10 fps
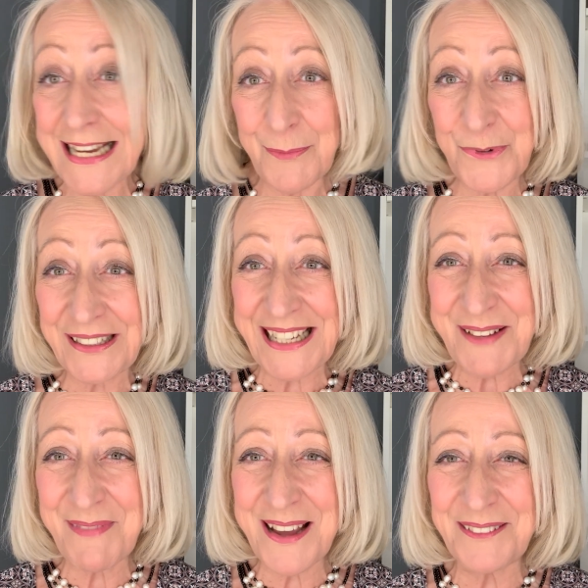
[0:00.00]
I'm
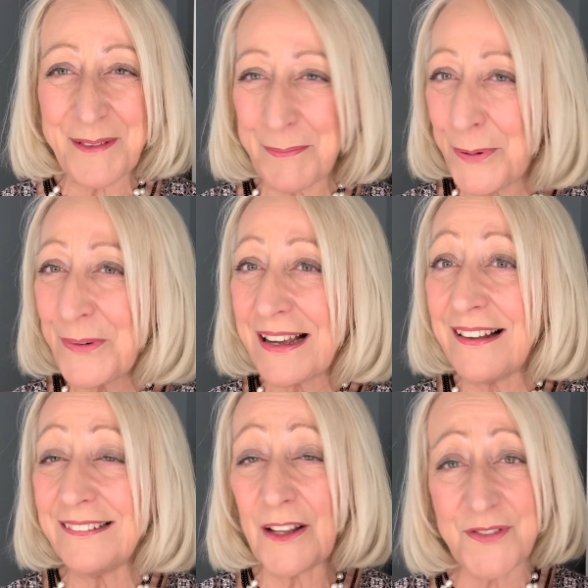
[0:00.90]
drinking my
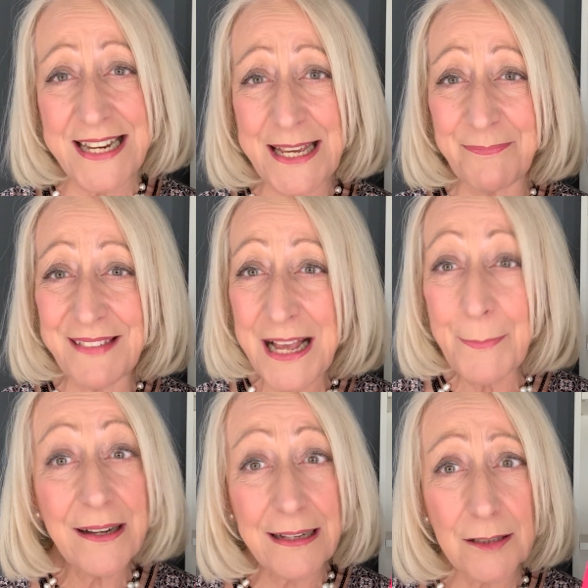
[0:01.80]
Pukka Love Tea,
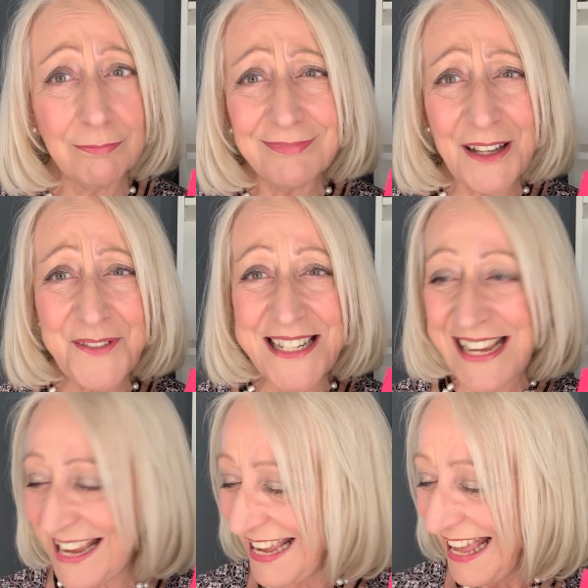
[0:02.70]
Pukka Love
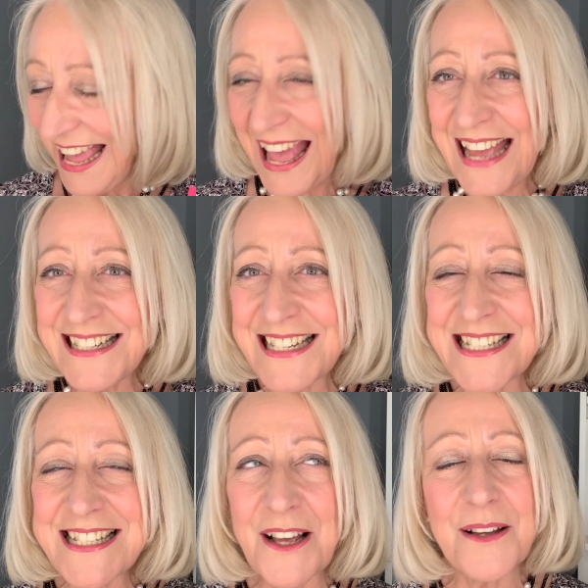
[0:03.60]
Tea, and
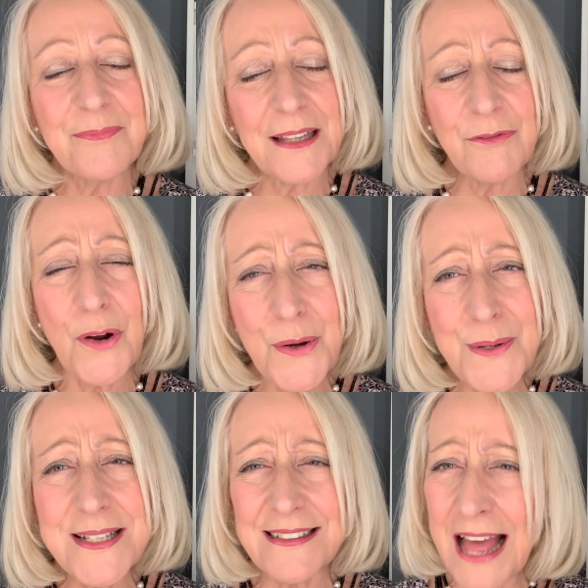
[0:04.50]
it's um,
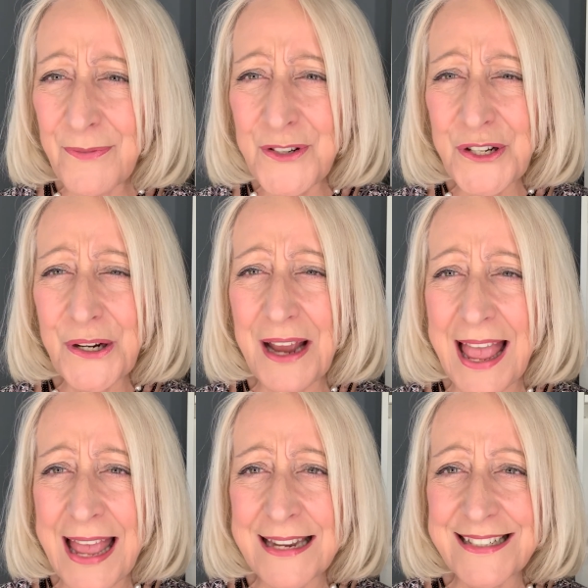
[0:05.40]
rose, lavender,
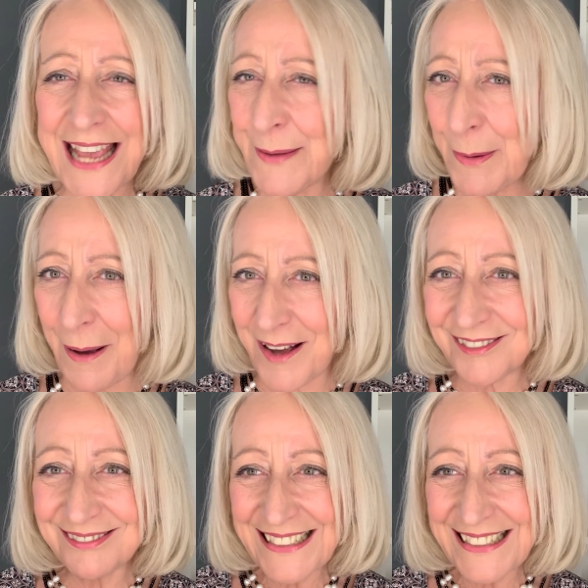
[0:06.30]
and chamomile.